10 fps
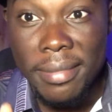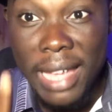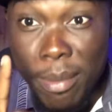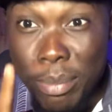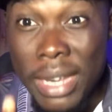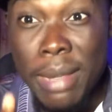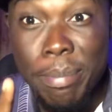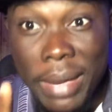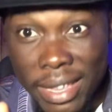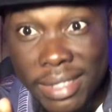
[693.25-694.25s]
and being in
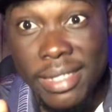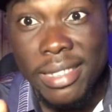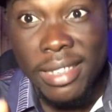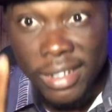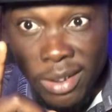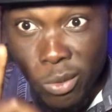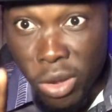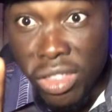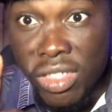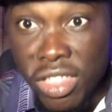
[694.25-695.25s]
pain
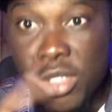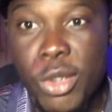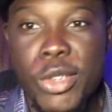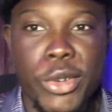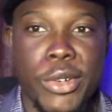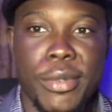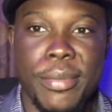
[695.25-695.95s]
when she cheats on you.